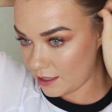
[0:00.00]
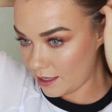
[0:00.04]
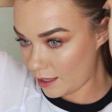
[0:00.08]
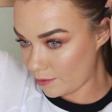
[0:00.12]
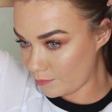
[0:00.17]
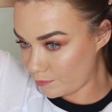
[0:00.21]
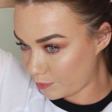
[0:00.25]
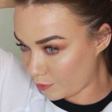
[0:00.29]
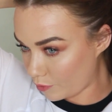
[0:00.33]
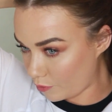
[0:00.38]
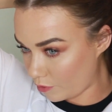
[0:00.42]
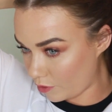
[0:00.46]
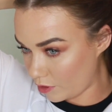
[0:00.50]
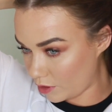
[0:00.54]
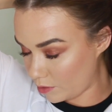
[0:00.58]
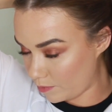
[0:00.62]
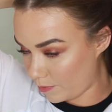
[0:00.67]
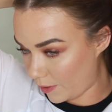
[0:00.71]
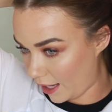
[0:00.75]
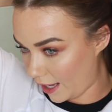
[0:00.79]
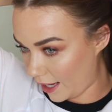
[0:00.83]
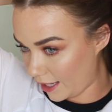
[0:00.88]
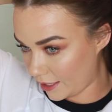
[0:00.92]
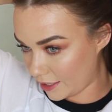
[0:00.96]
and pull
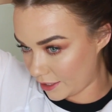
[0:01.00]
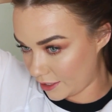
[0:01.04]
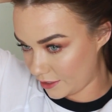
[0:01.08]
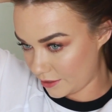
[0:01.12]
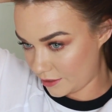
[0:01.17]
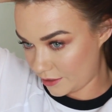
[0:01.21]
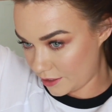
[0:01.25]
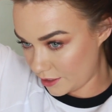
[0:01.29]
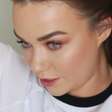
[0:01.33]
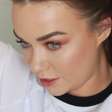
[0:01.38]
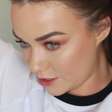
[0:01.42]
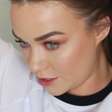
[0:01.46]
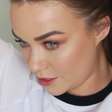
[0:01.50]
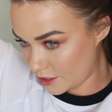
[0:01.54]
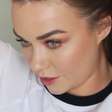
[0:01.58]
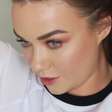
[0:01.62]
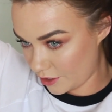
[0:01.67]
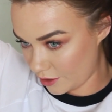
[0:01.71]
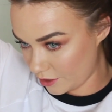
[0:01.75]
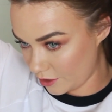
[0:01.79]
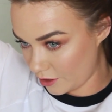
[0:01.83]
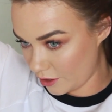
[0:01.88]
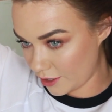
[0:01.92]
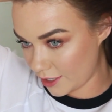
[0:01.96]
back. So
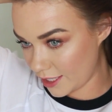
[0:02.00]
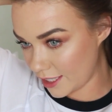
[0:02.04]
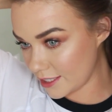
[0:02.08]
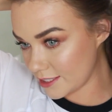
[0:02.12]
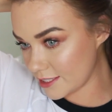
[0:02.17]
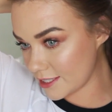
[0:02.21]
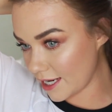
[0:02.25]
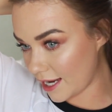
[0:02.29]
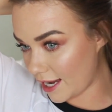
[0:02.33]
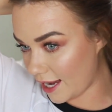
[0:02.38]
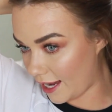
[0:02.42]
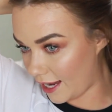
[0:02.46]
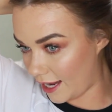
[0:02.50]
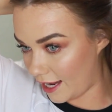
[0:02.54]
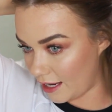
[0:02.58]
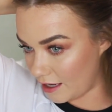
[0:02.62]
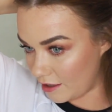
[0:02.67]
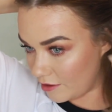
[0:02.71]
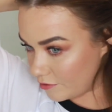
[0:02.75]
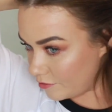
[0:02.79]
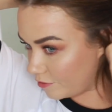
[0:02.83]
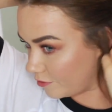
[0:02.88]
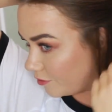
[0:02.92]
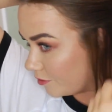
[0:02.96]
you're looking to
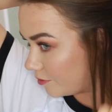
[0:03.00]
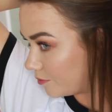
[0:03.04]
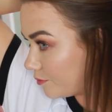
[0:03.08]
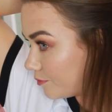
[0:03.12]
have,